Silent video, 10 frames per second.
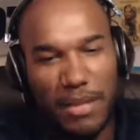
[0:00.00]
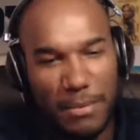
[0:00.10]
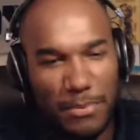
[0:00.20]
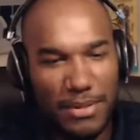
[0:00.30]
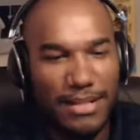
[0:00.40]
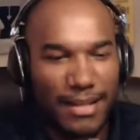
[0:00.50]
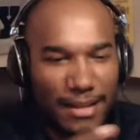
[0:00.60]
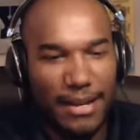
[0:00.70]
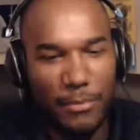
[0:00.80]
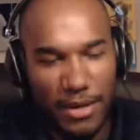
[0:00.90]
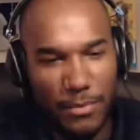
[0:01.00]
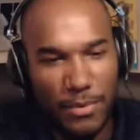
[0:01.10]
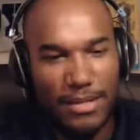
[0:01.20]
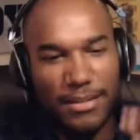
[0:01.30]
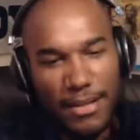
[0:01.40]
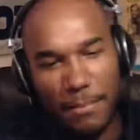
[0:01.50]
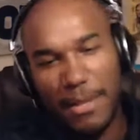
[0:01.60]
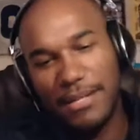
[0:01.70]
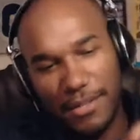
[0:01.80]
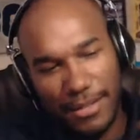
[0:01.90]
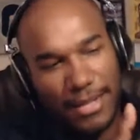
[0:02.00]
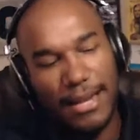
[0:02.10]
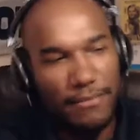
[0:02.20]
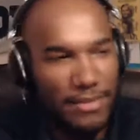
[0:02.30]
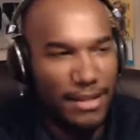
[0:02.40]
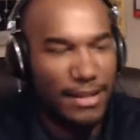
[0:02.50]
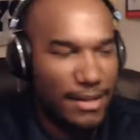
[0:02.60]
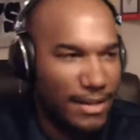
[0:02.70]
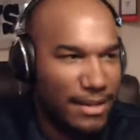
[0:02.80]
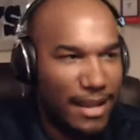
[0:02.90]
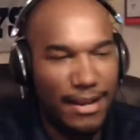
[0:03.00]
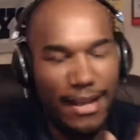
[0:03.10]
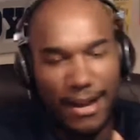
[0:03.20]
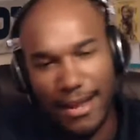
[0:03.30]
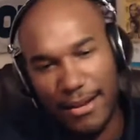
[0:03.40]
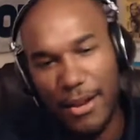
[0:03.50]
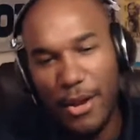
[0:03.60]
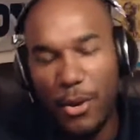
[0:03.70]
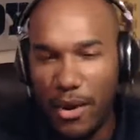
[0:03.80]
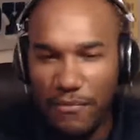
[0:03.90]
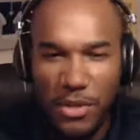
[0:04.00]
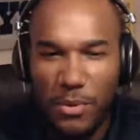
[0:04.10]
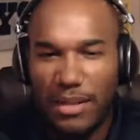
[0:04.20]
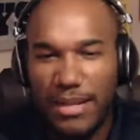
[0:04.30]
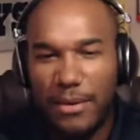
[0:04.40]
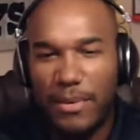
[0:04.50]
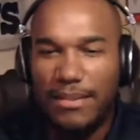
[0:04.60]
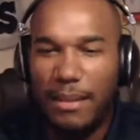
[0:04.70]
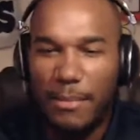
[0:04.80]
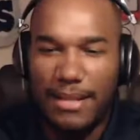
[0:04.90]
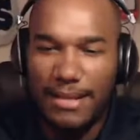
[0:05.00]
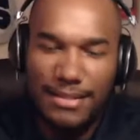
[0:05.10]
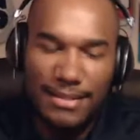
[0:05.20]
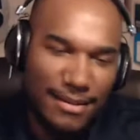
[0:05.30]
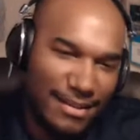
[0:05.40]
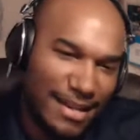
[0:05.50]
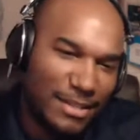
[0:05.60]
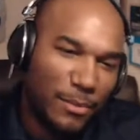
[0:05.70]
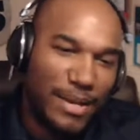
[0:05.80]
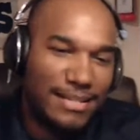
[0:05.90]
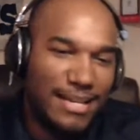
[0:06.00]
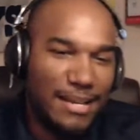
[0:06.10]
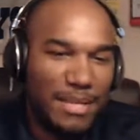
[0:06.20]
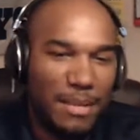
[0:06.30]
people that they like working with, so they make sure that they get everything they need, yada yada yada. Whoever you click with, I mean, that's the way it seems to